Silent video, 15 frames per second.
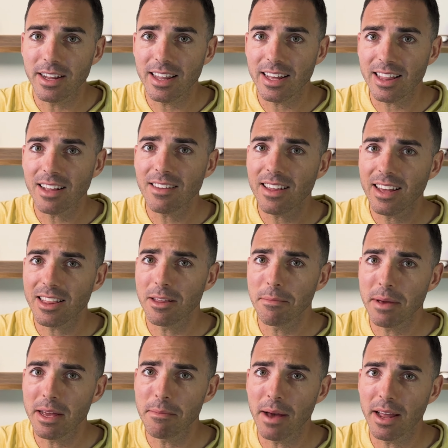like that's like the
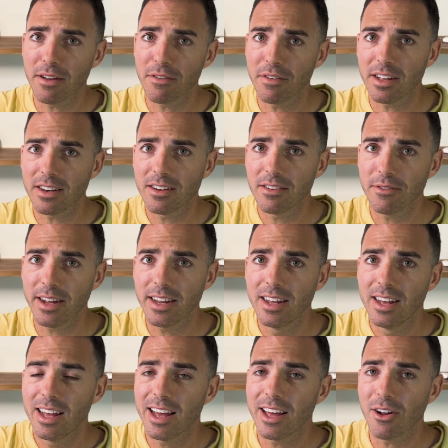big benefit right
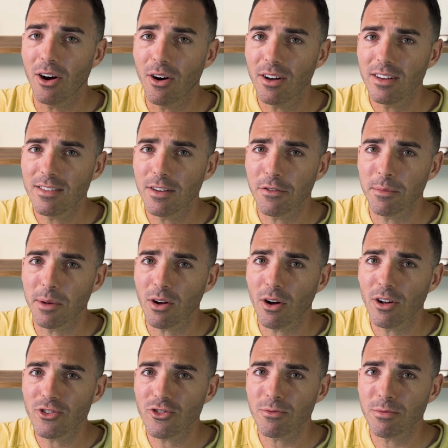and also from a
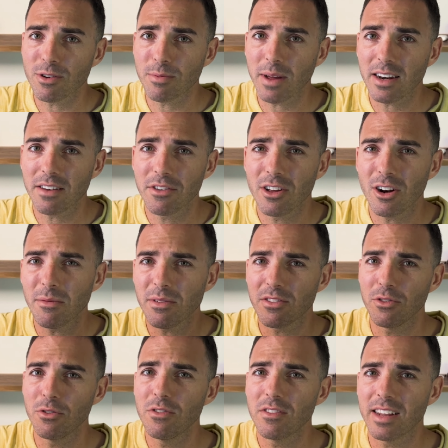cultural perspective you can almost
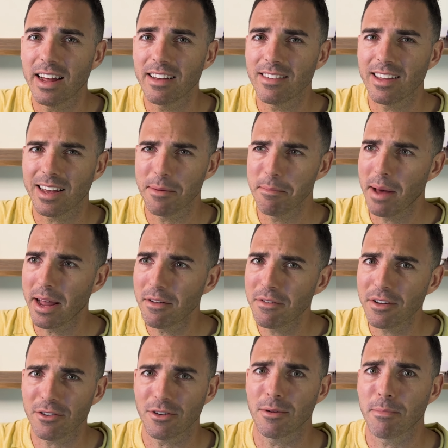use it as like a
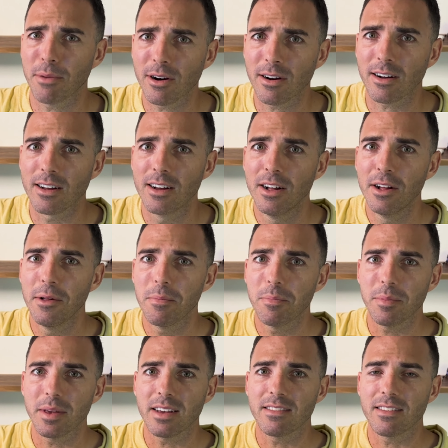benefit or a perk
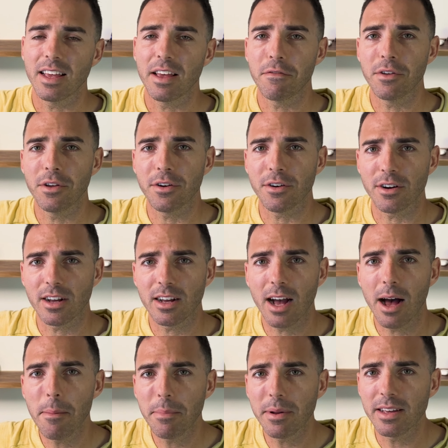because if your
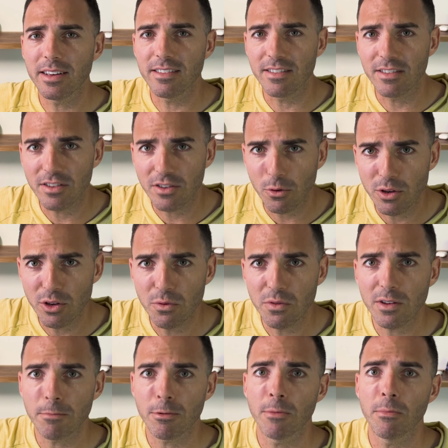company is so used
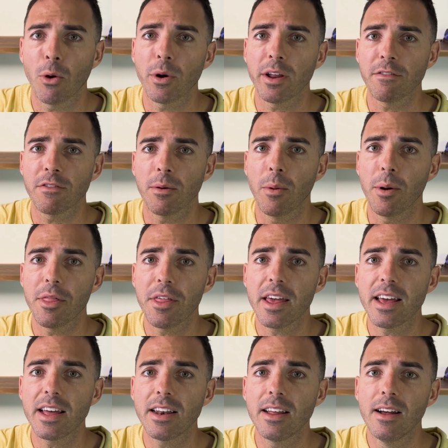to promoting from
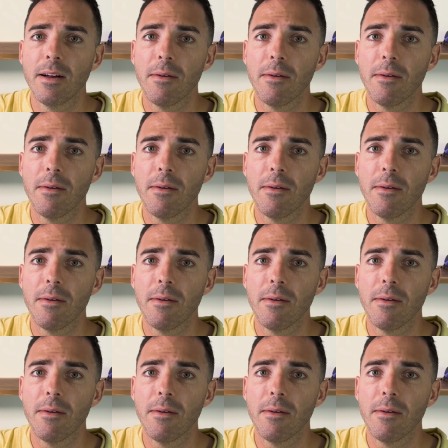within